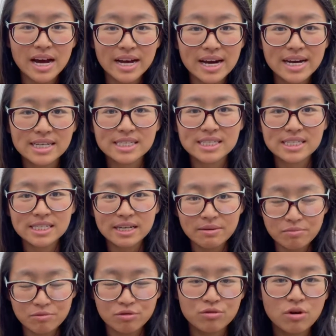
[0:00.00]
I kind of
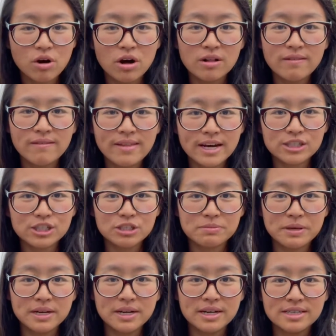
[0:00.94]
skip through all of that
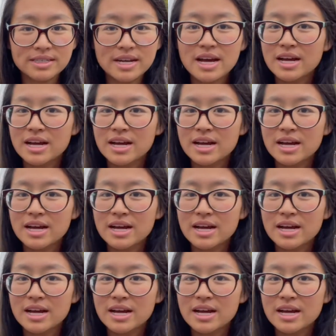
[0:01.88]
just because